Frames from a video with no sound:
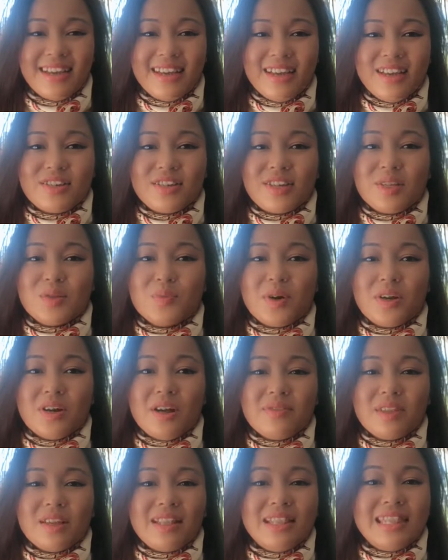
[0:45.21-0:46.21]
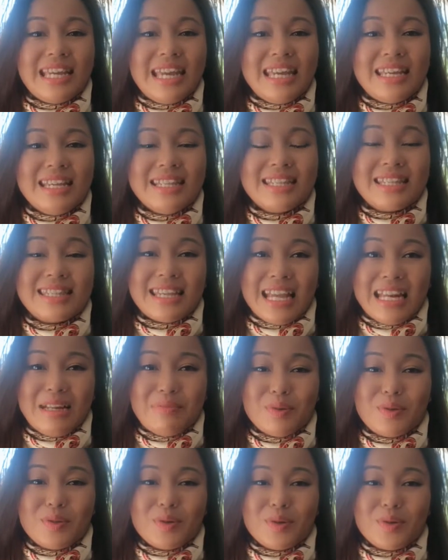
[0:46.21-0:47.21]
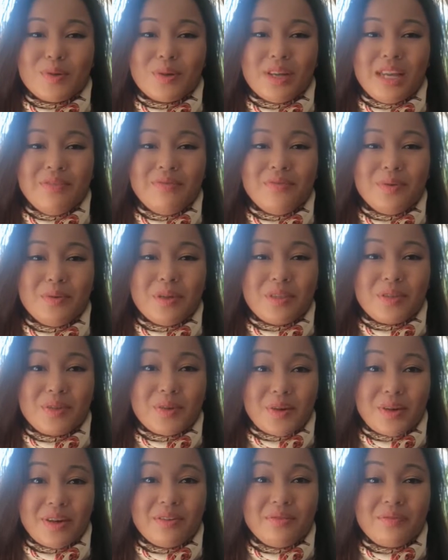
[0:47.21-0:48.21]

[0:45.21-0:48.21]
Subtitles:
She's one of the leading sustainable social influencer